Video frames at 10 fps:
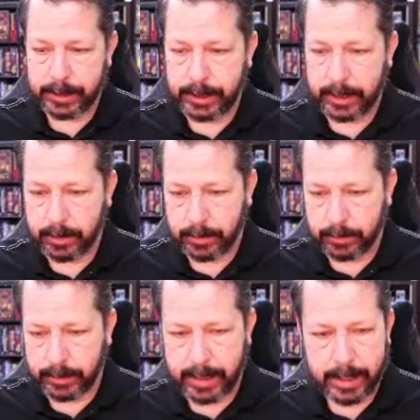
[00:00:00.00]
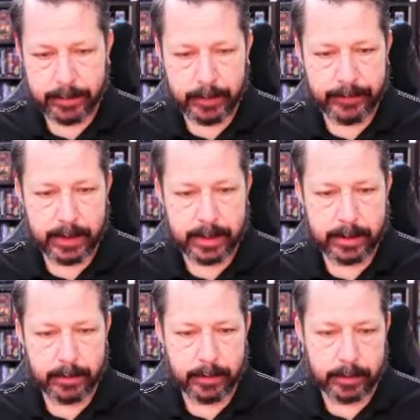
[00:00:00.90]
check on that. We've got,
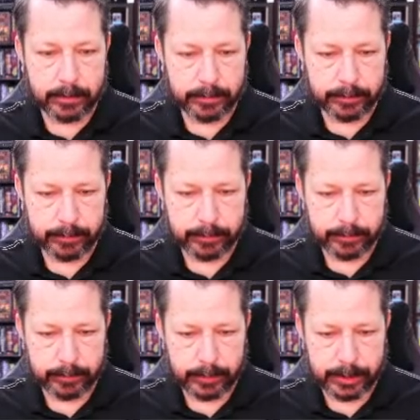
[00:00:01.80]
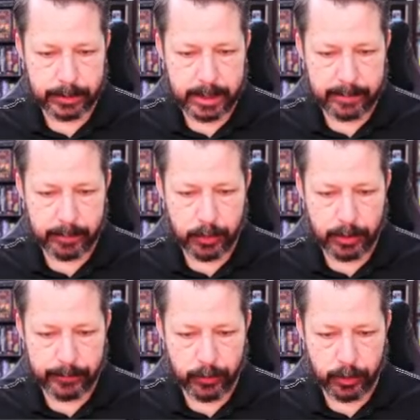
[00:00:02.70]
well, we should have a
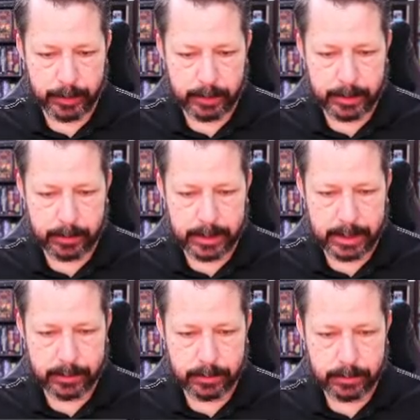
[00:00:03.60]
0.4 millimeter nozzle.